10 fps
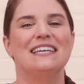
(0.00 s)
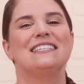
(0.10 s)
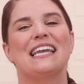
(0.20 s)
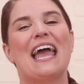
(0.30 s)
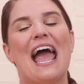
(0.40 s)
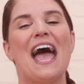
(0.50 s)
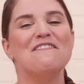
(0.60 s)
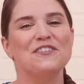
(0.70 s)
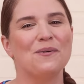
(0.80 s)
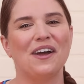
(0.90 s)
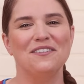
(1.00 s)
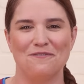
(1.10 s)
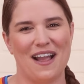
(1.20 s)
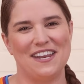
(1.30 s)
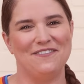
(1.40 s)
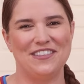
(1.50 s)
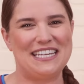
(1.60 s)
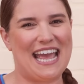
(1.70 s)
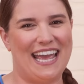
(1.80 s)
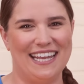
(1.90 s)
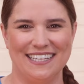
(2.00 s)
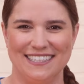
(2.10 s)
to get everyone ready for the day.